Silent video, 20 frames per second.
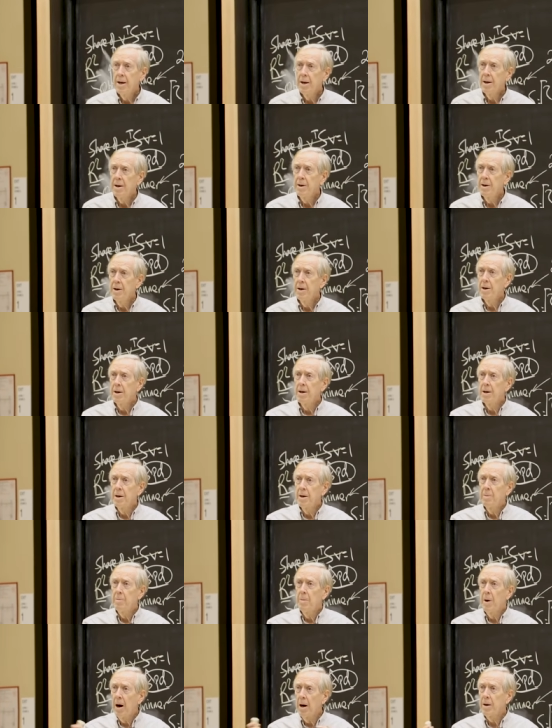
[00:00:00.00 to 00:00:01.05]
in, in
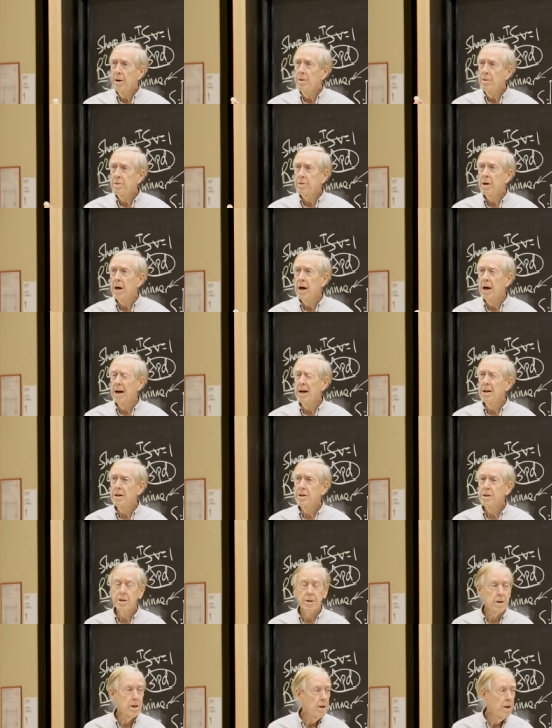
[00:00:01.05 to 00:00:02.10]
a model
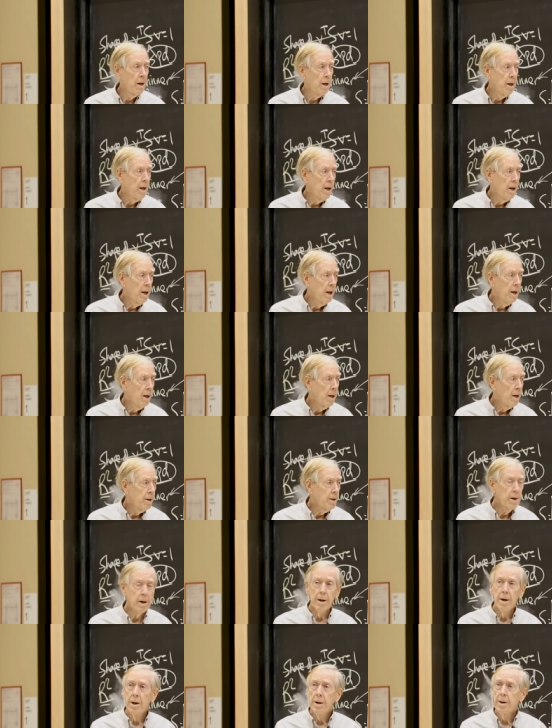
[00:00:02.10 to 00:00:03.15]
case,
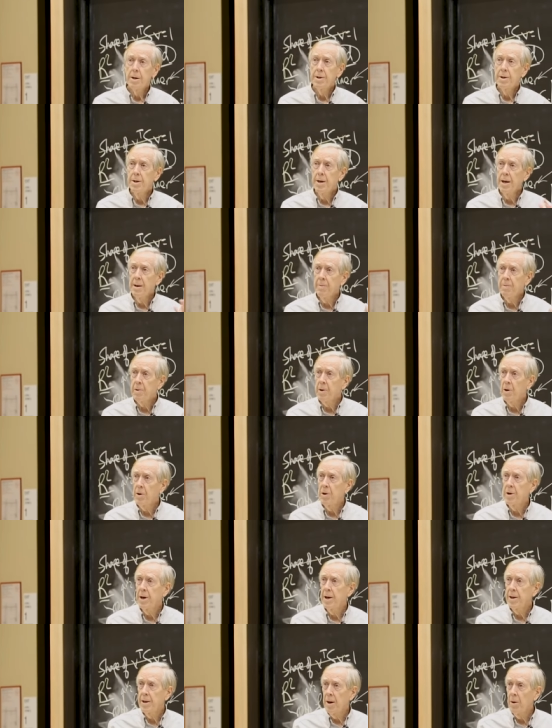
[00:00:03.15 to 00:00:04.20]
the deep
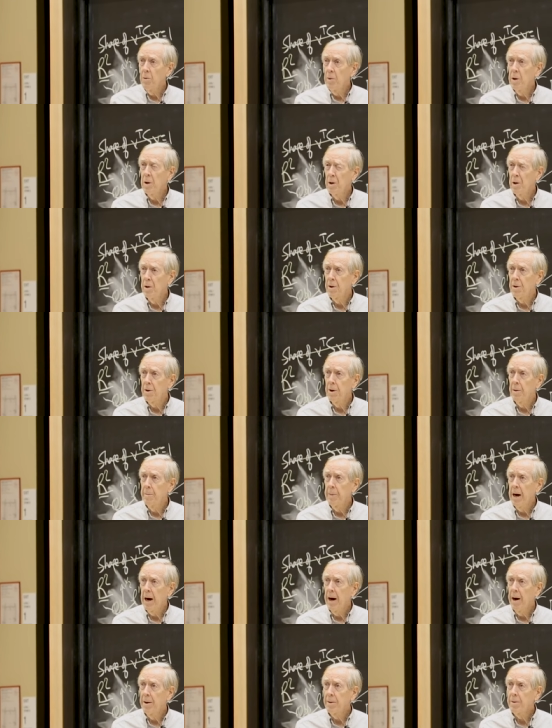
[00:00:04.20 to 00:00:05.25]
learning that we'll learn
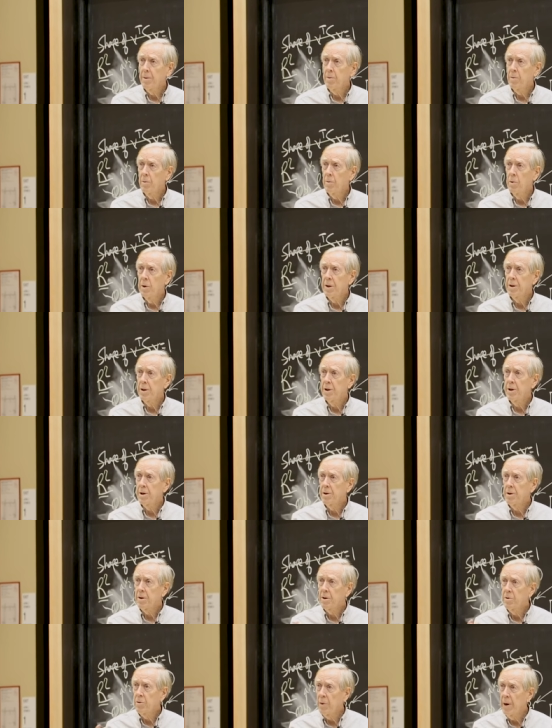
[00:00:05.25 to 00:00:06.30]
about with the
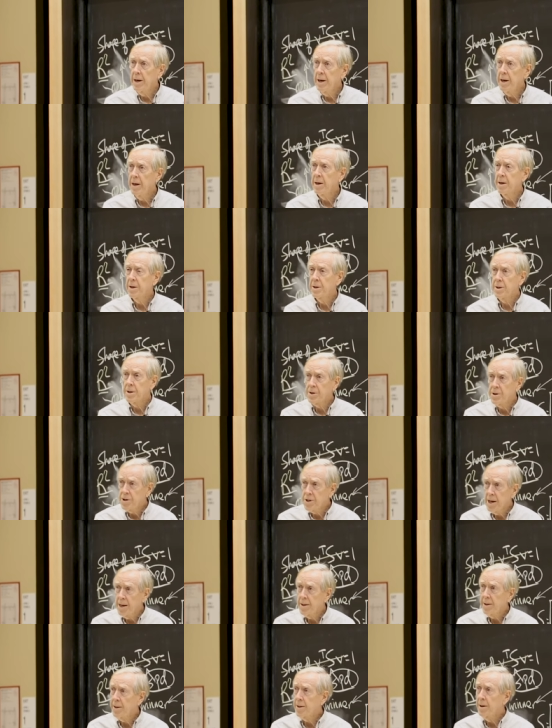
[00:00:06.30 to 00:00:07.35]
gradient
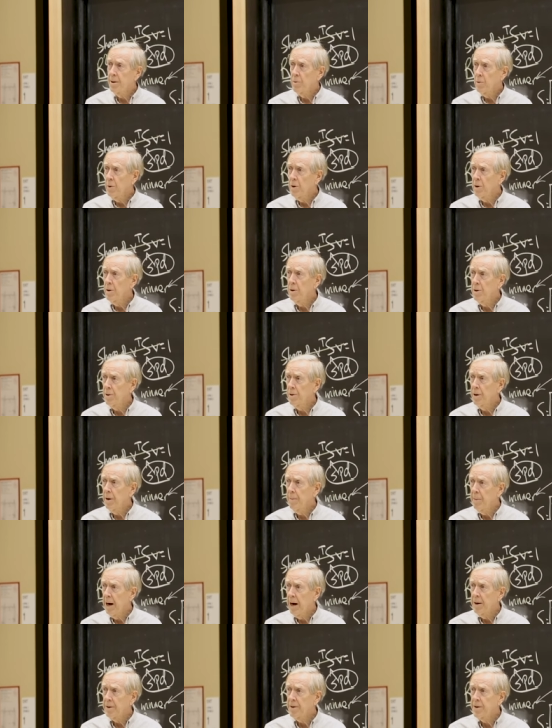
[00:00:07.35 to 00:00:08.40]
descent that we'll learn
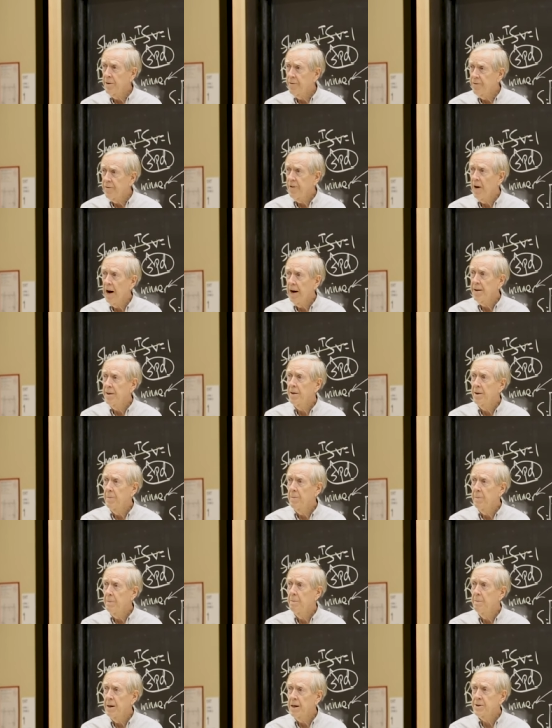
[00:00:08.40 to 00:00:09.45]
about to find the
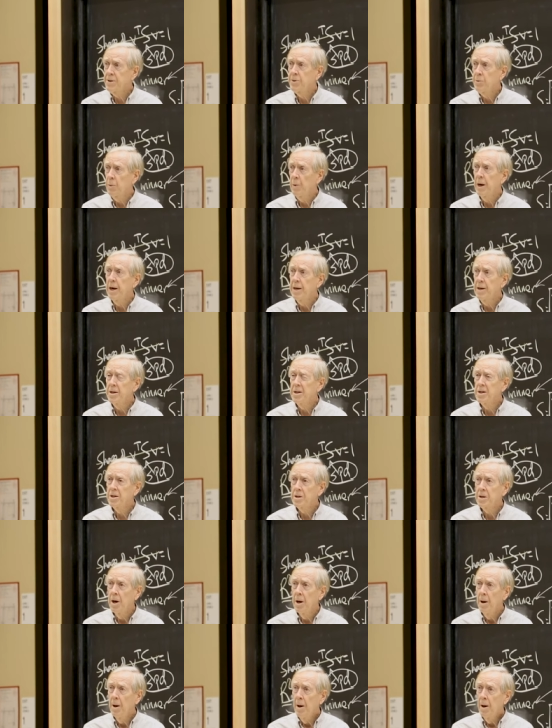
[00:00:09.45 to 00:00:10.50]
best weights,
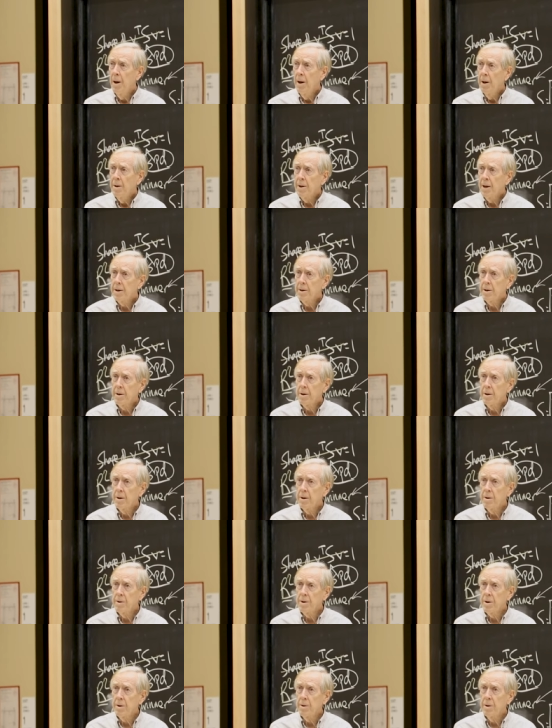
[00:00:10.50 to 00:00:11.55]
that
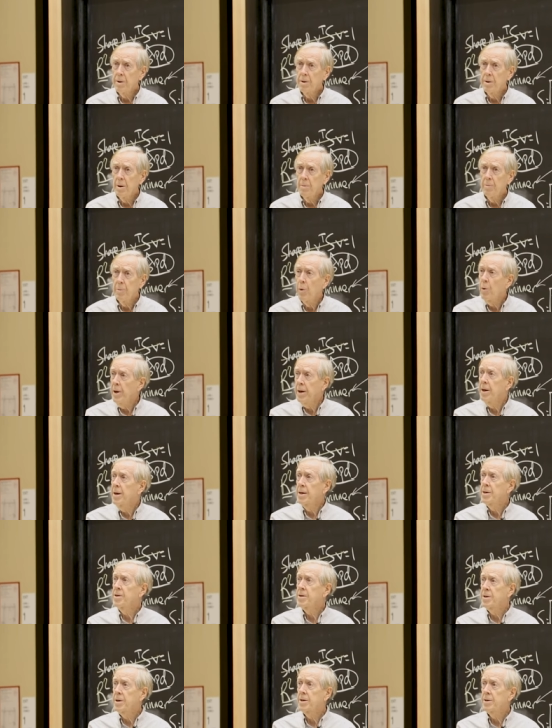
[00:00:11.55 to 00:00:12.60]
the point
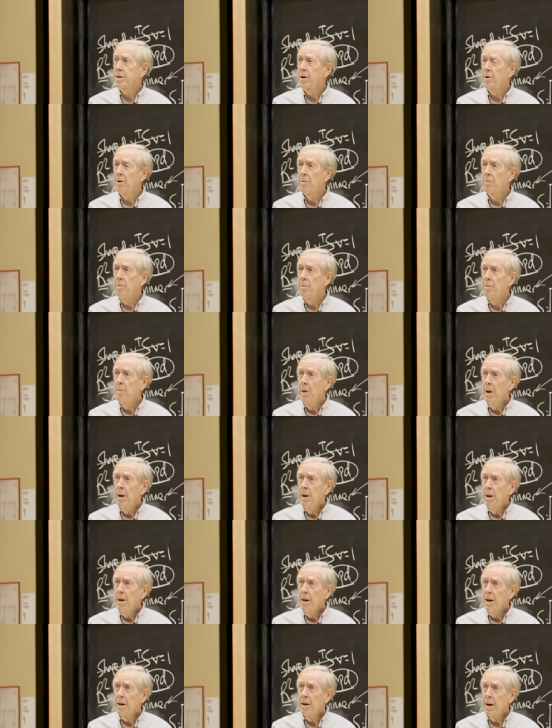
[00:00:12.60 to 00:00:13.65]
is that there are,
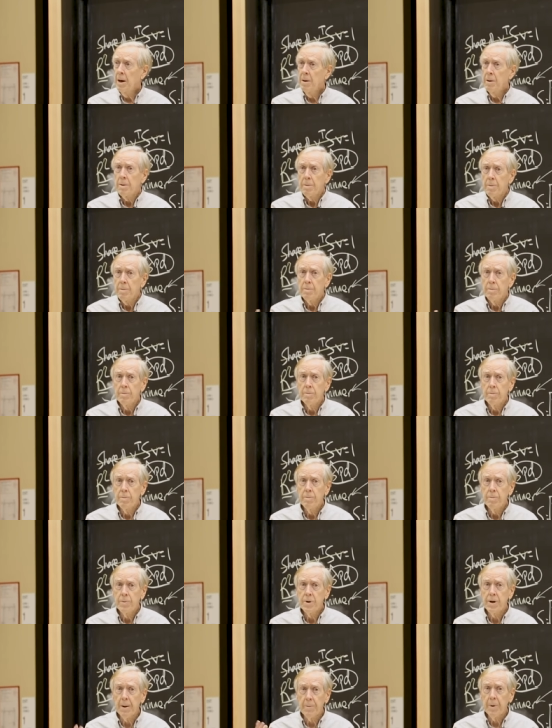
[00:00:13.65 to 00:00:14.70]
in a
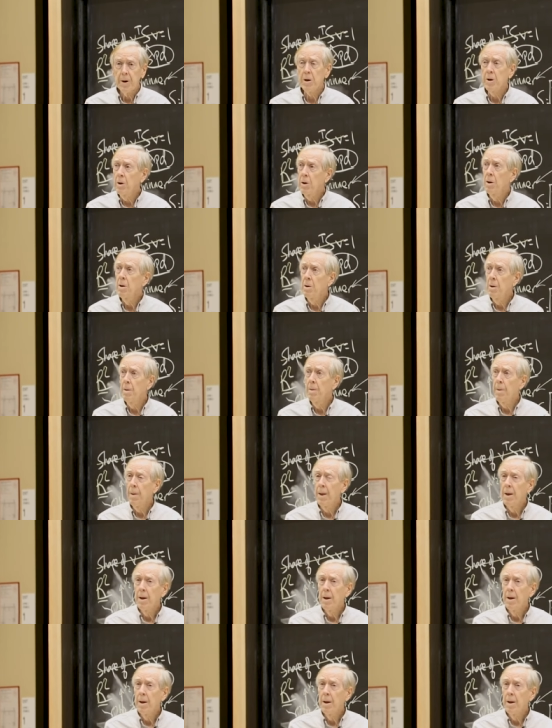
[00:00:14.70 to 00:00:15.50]
typical